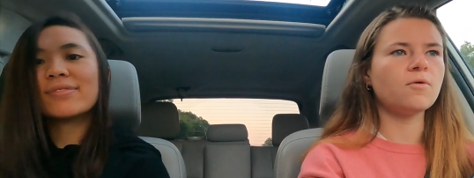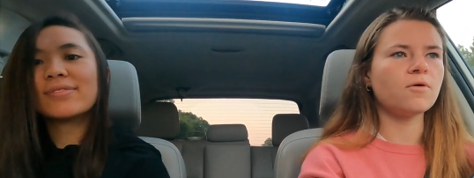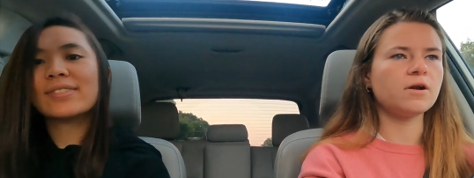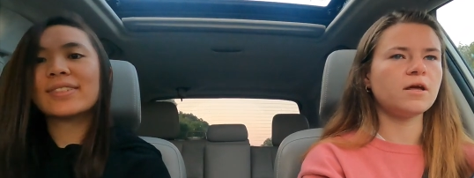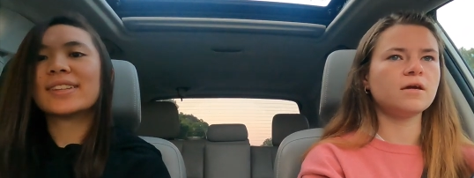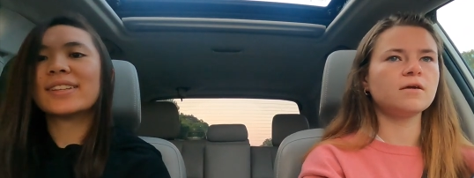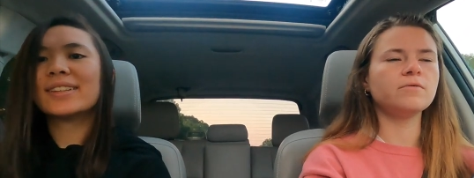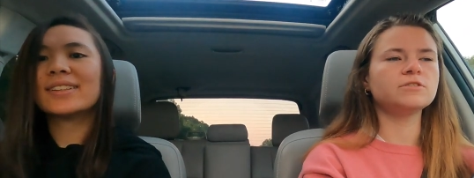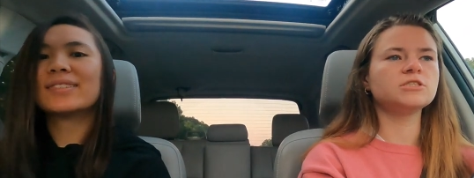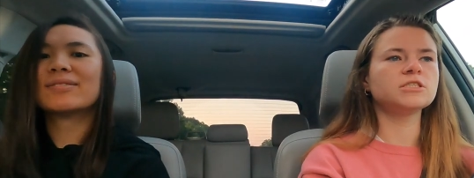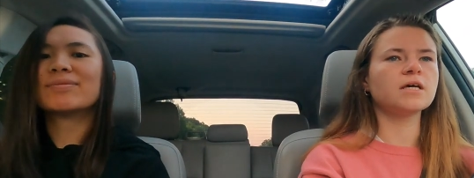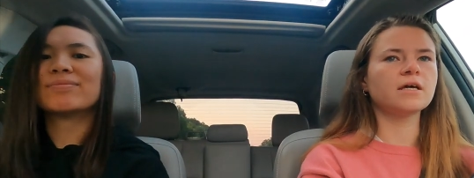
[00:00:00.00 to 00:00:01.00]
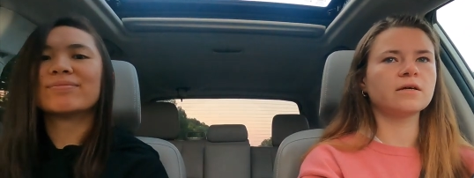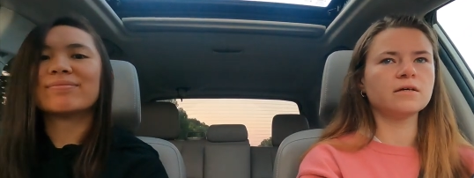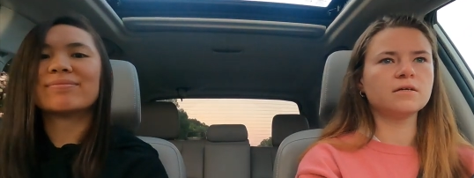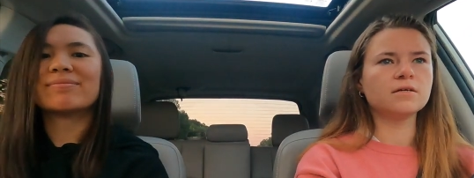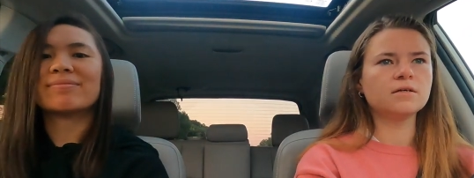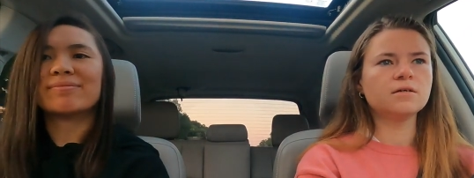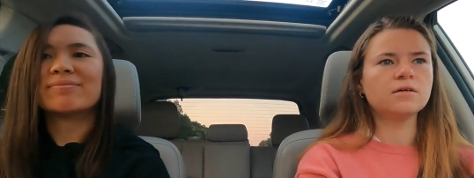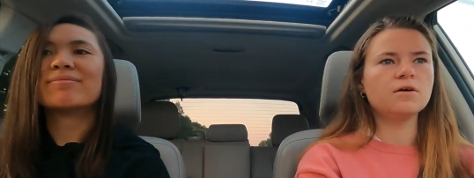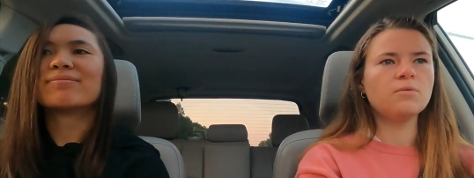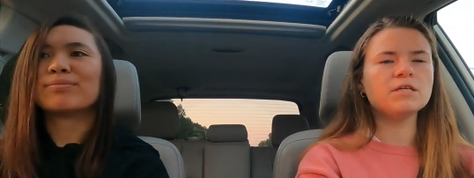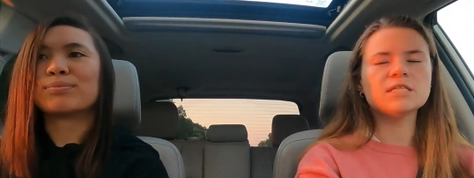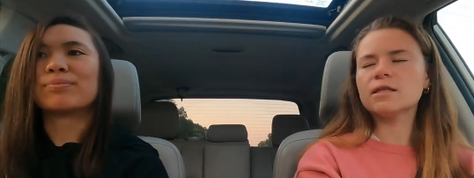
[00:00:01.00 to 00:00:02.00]
Speaker 1: morning, which is like,
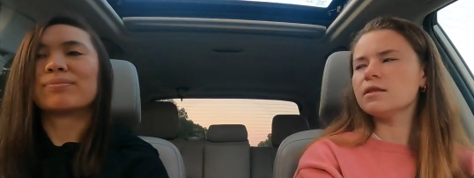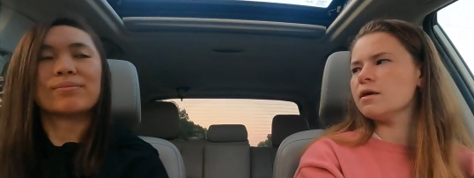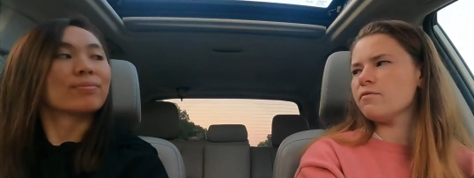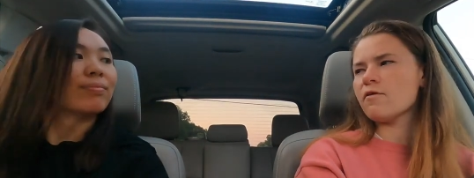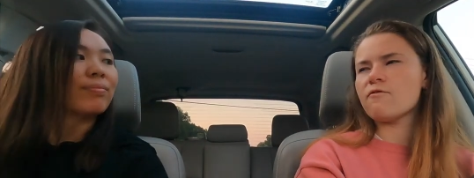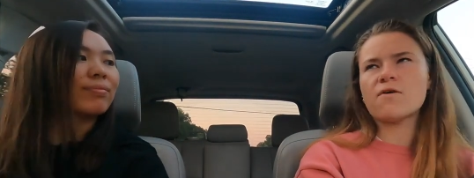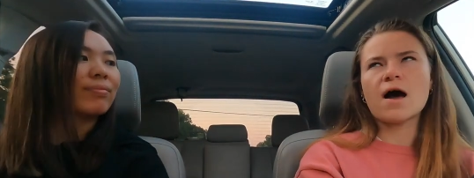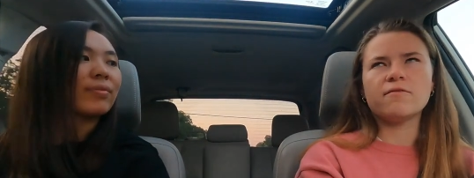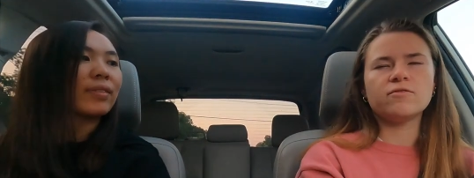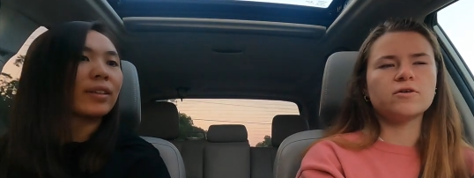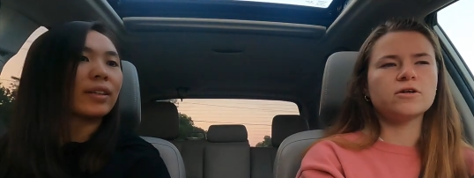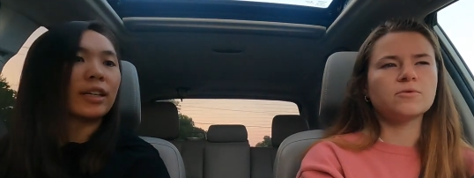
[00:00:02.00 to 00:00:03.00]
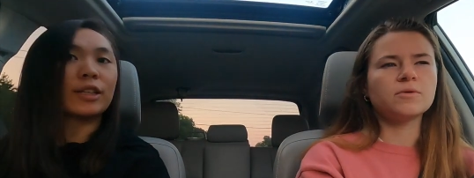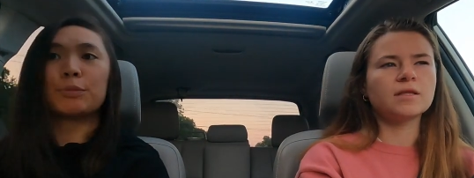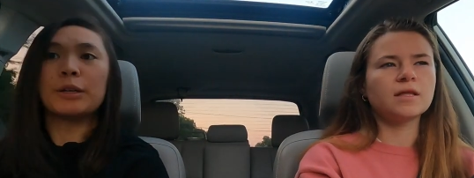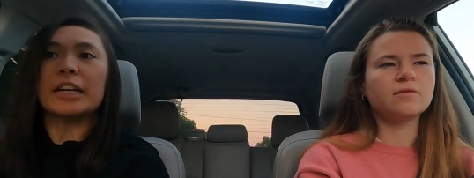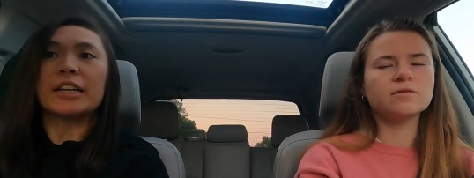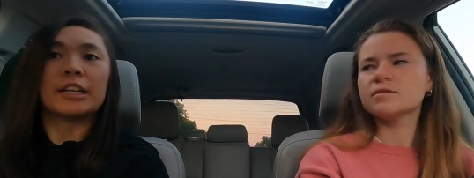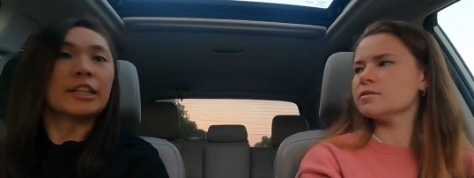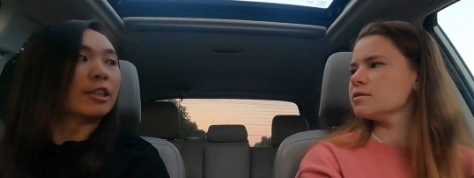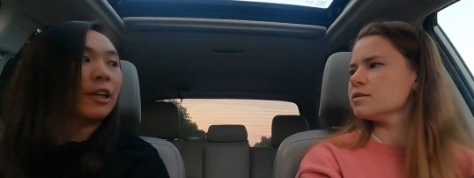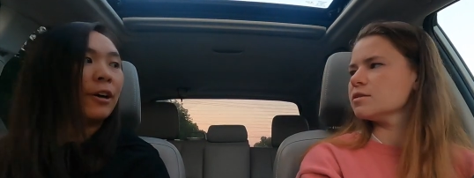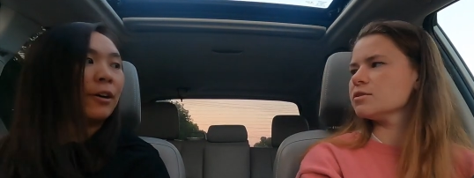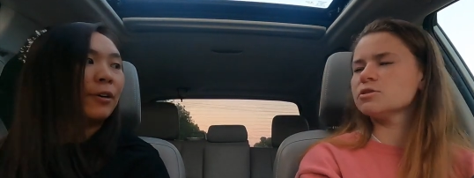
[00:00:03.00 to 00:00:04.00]
we said leave at 5.30. It's pretty
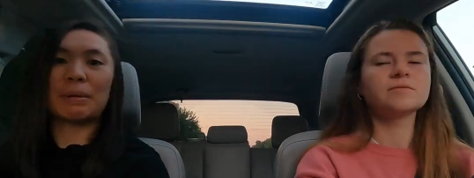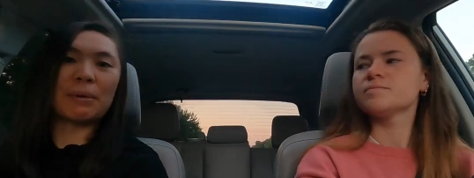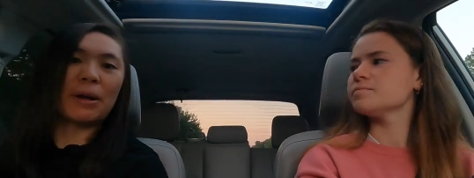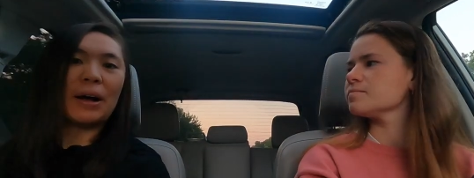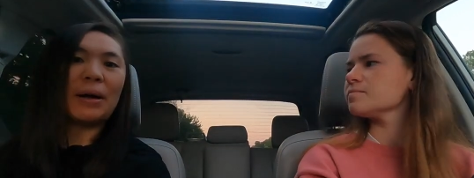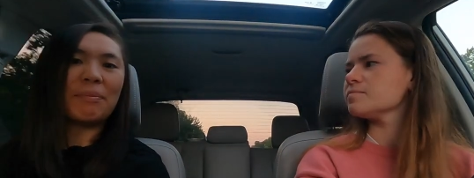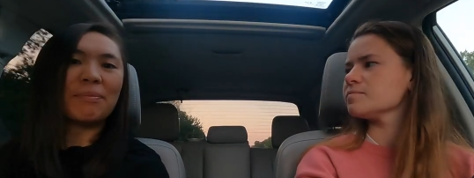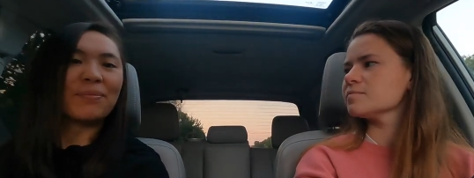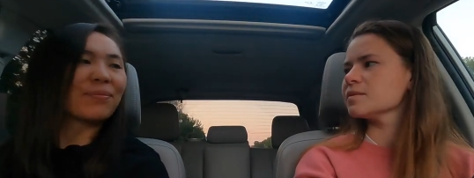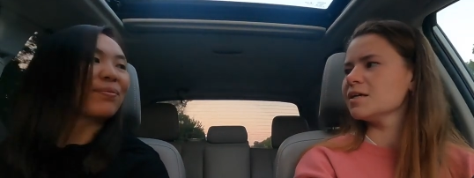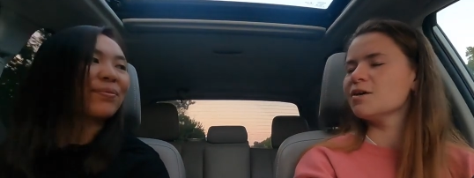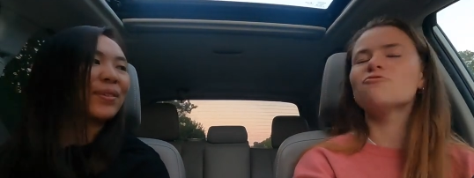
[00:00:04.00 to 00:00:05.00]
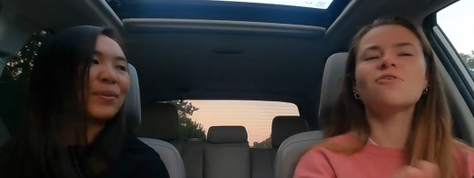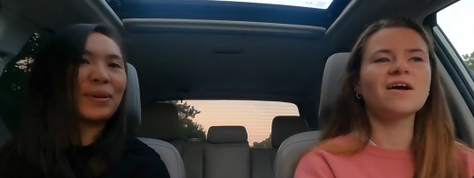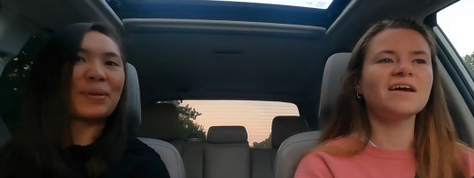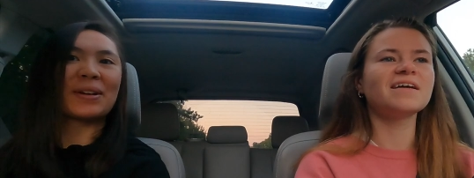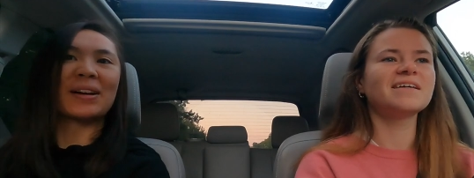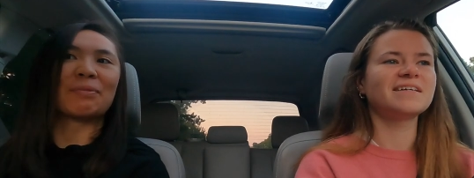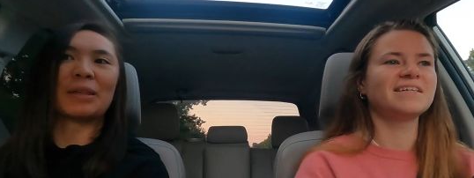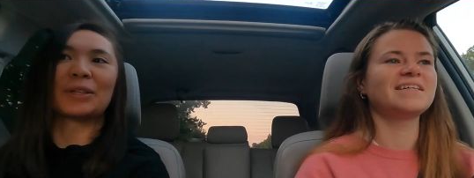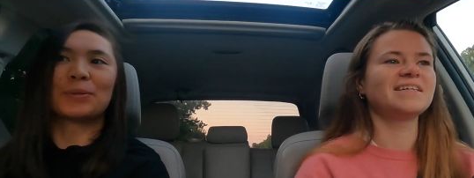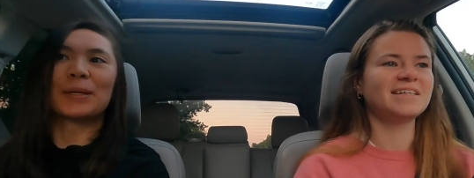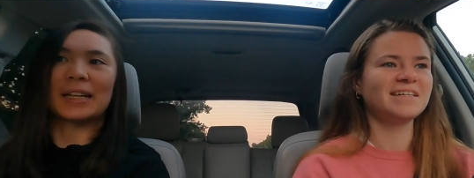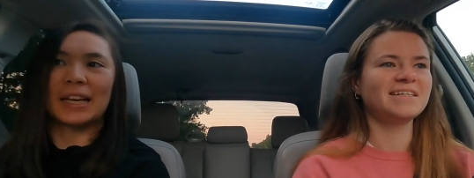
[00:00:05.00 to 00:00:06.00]
good though. We were up. Right. We were up.
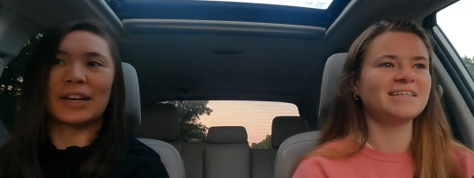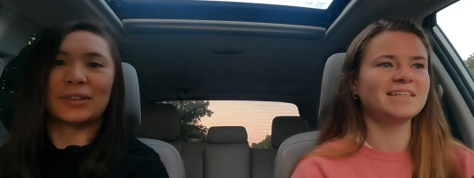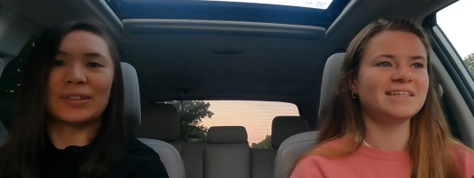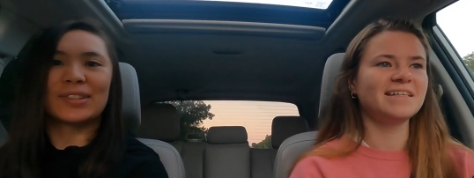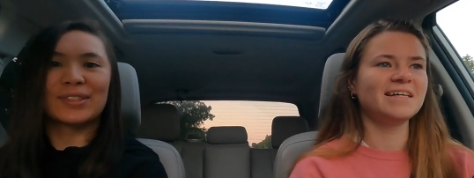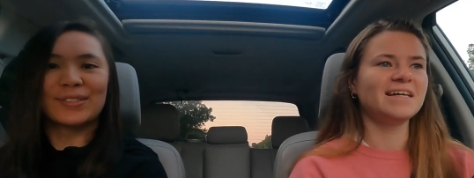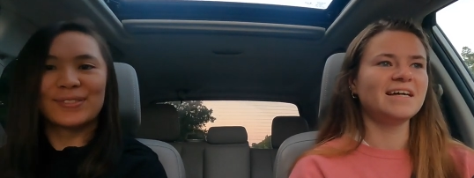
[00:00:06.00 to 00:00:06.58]
That's what counts.